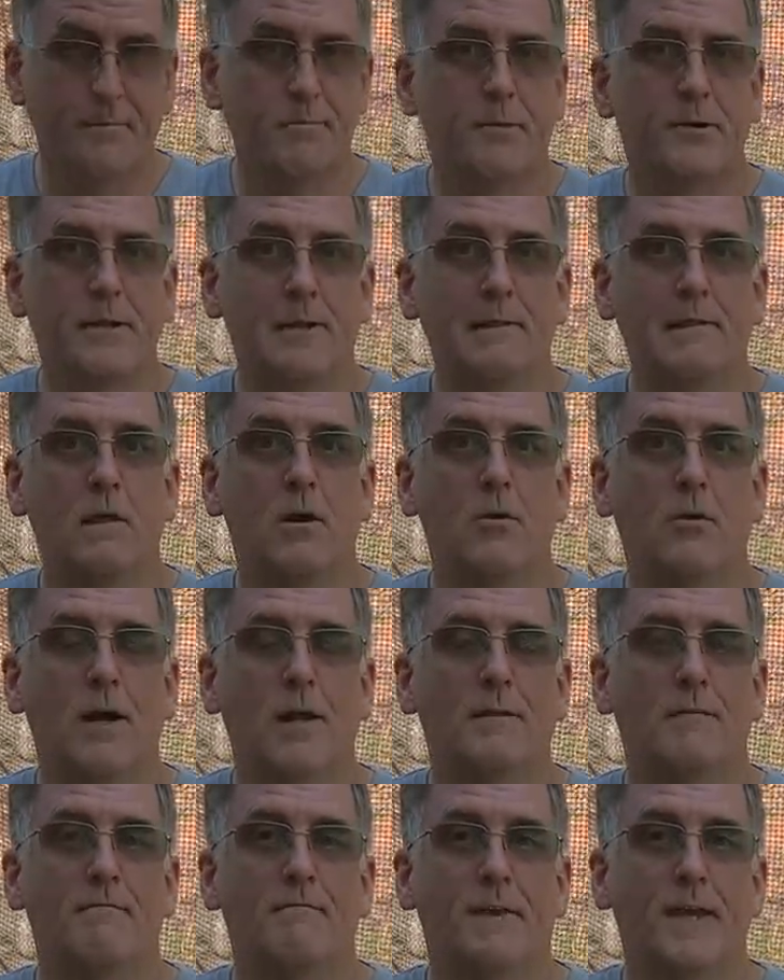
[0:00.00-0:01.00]
pretty low on
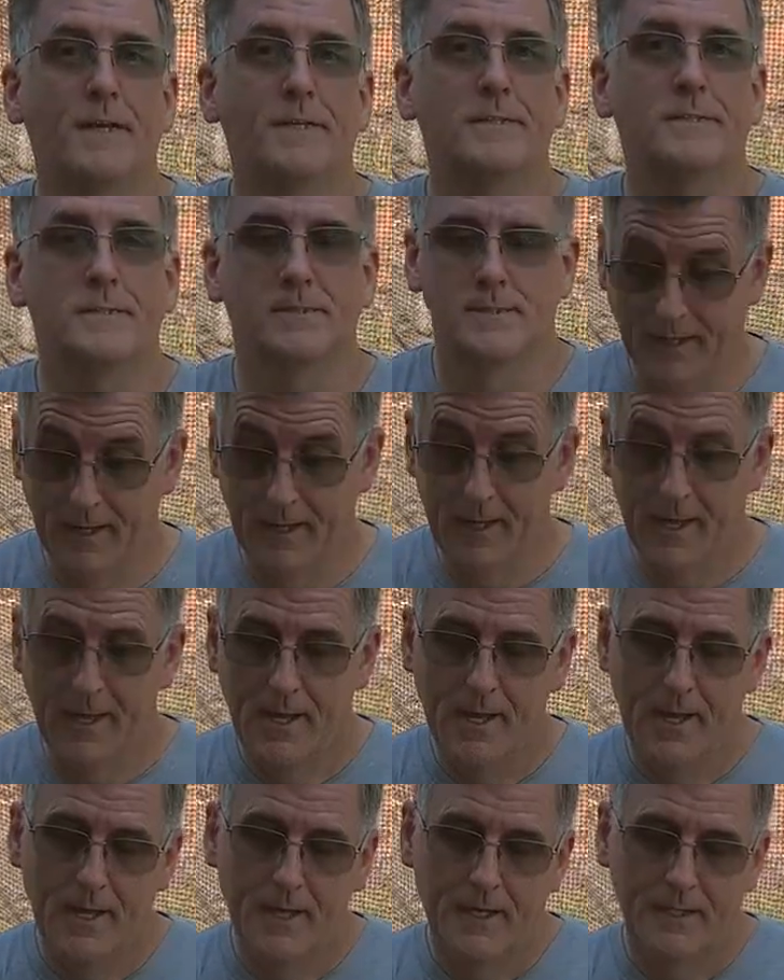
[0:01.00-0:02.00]
the face.
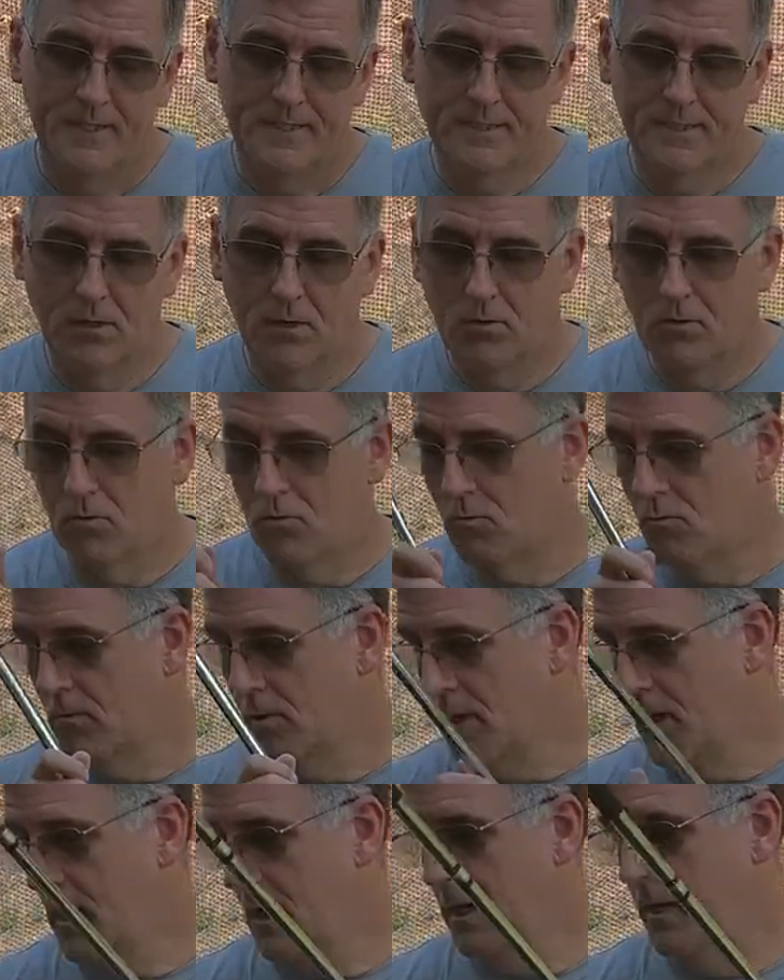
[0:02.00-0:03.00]
So
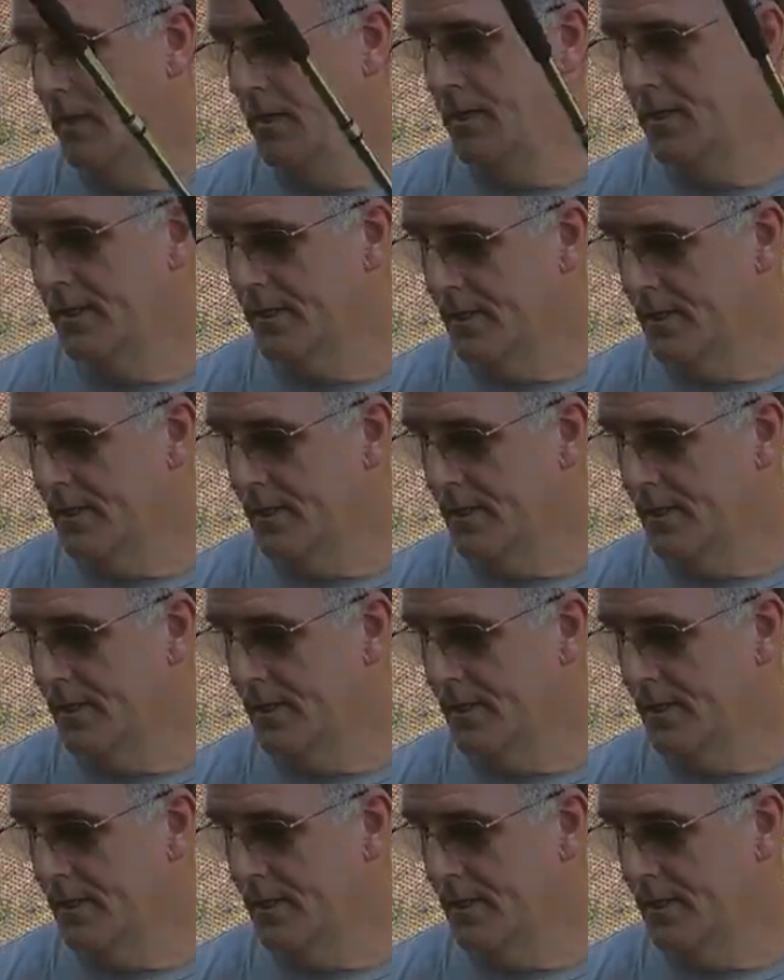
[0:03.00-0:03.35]
in